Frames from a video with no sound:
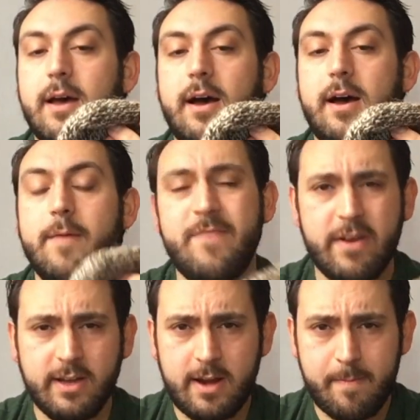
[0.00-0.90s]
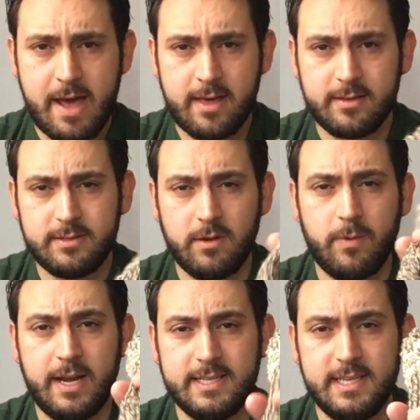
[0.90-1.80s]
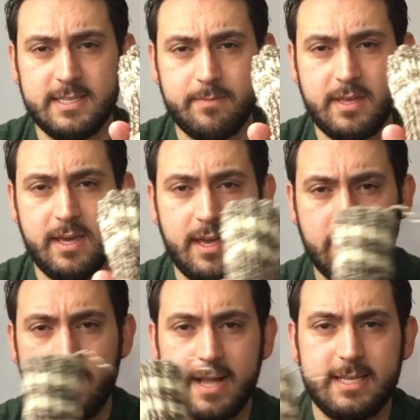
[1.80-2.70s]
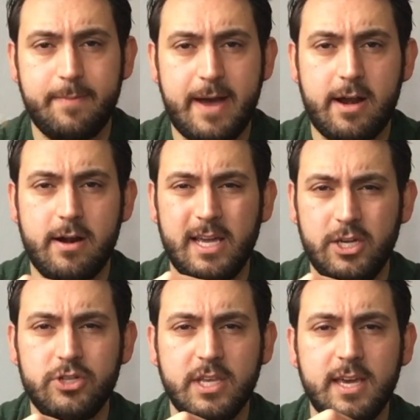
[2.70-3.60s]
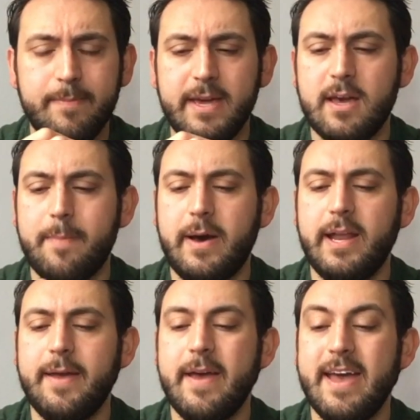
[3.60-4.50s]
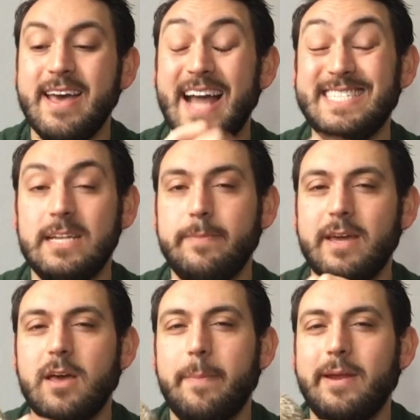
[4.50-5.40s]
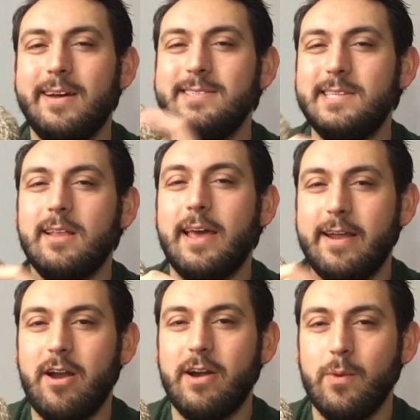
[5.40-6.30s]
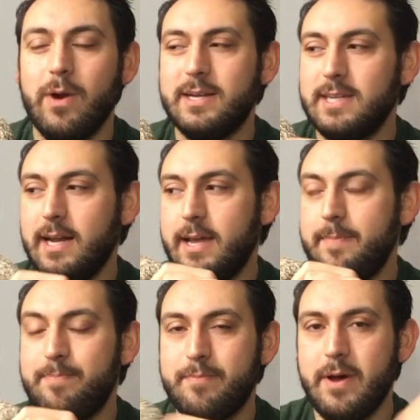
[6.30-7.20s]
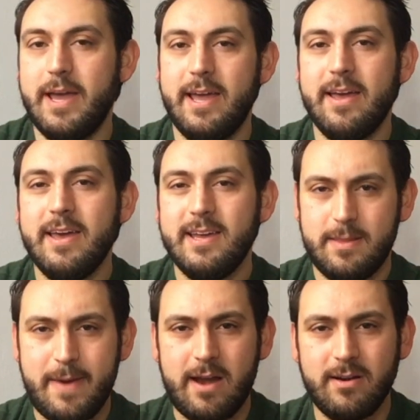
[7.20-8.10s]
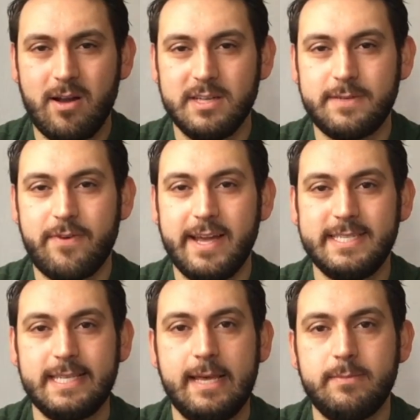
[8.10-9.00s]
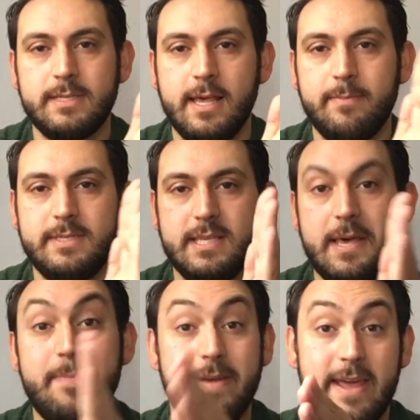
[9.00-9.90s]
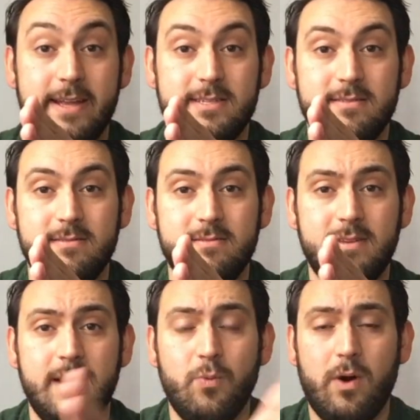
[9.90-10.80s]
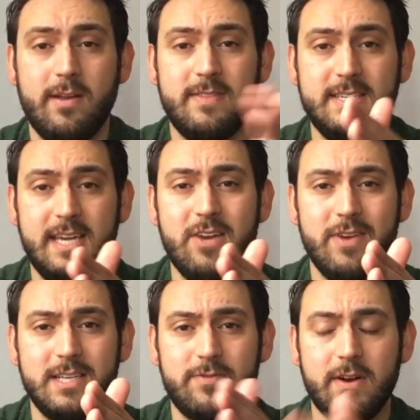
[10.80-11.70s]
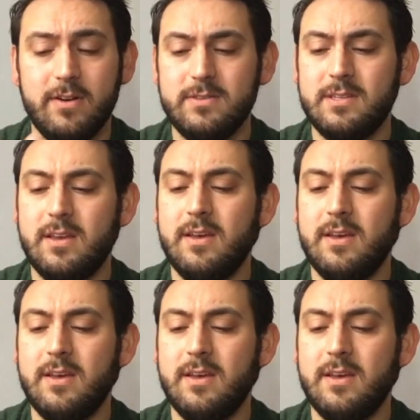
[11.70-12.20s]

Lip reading: I'm very good at math, so when I see something incorrect in a pattern, I usually can pick up on it. I didn't pick up on it until I had already worked on it. But the pattern calls for a slip, slip, slip knit in one of the decrease rows.